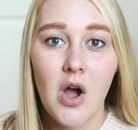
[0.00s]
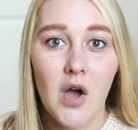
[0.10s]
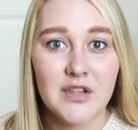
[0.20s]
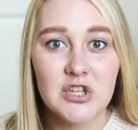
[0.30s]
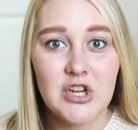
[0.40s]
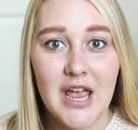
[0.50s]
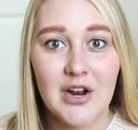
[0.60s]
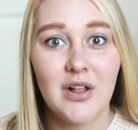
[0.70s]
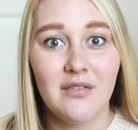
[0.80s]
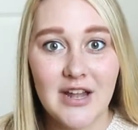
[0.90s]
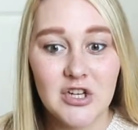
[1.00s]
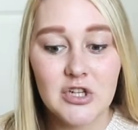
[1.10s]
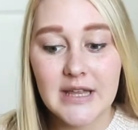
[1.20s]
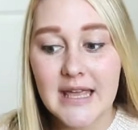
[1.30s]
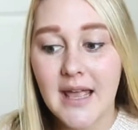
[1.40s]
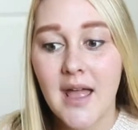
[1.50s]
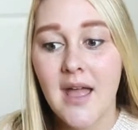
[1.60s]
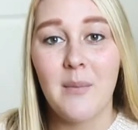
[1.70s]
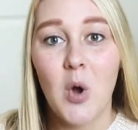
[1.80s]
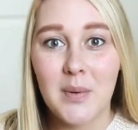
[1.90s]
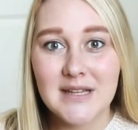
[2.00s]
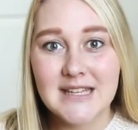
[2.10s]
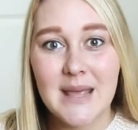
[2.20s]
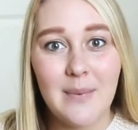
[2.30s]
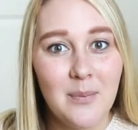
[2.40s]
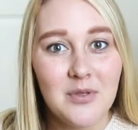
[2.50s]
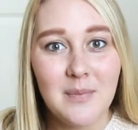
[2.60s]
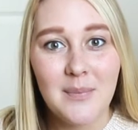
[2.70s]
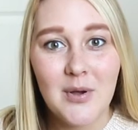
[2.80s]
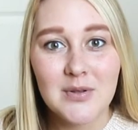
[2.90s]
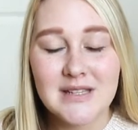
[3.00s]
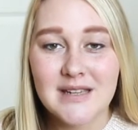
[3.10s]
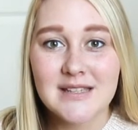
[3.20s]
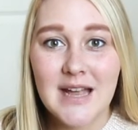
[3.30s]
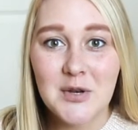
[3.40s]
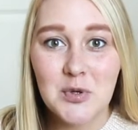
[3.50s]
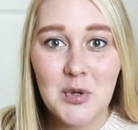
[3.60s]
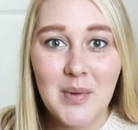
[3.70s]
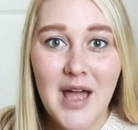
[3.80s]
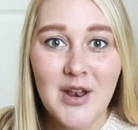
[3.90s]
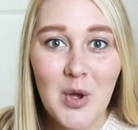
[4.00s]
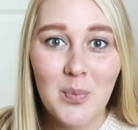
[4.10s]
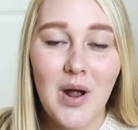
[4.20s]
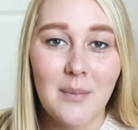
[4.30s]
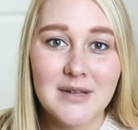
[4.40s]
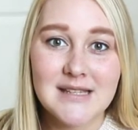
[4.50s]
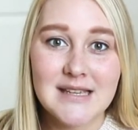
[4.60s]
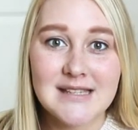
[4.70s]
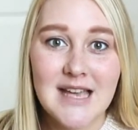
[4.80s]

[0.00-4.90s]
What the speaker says: on this channel eventually. I'm hoping to keep up with my posting schedule, but no promises.